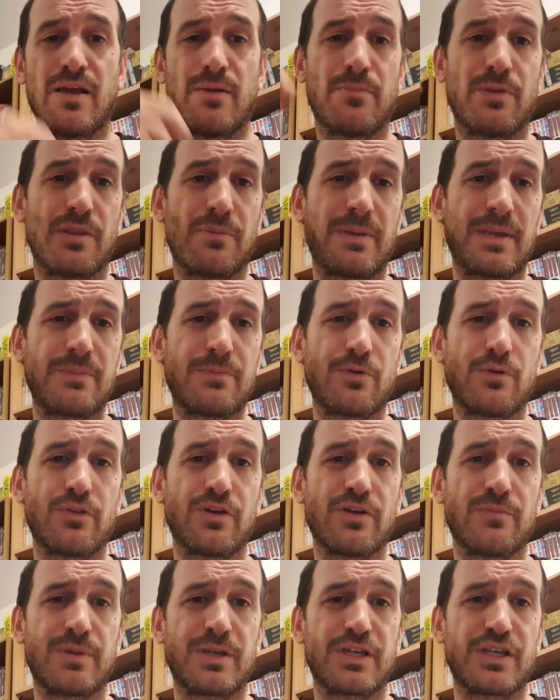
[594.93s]
but the people that
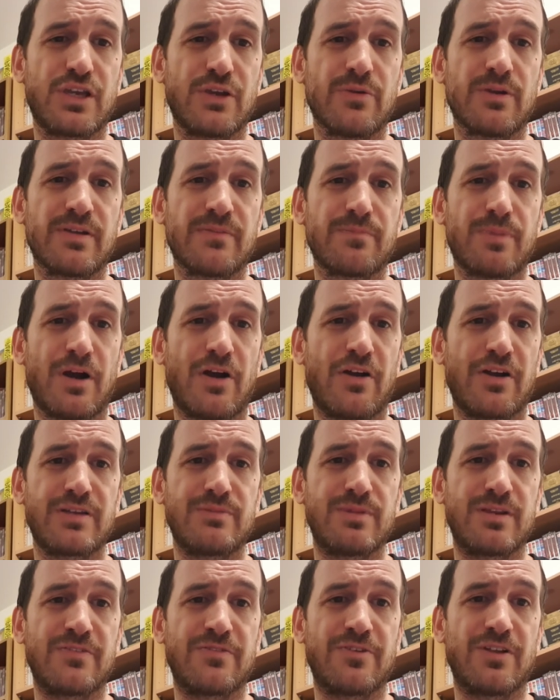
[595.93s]
have been queuing behind
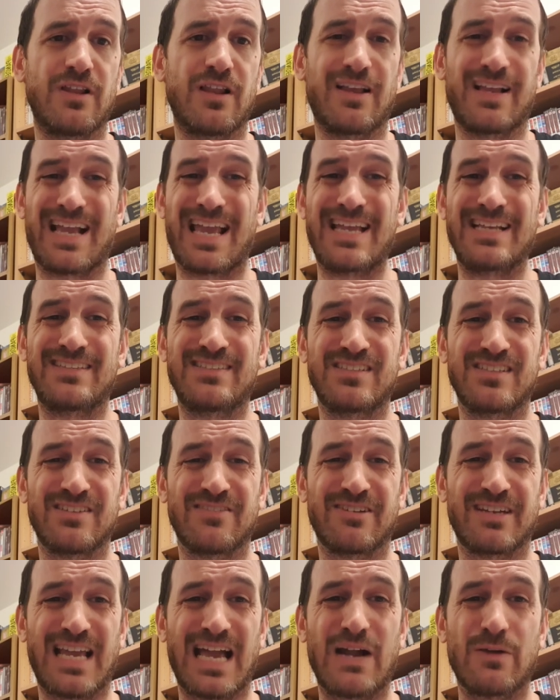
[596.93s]
me for like eight to
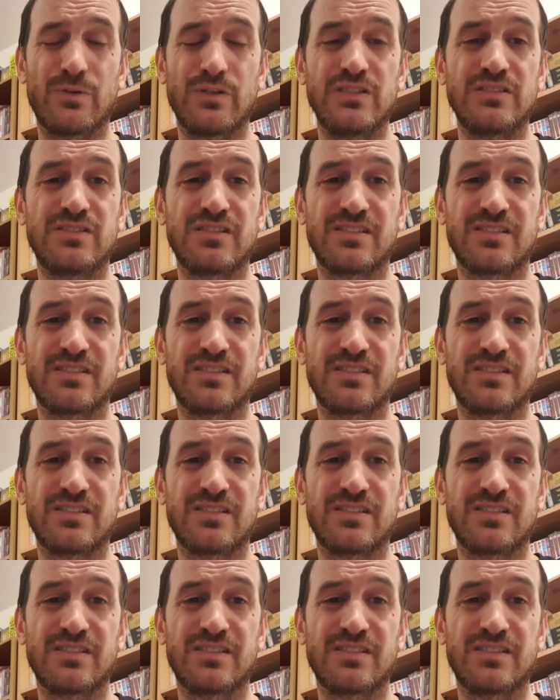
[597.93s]
nine hours,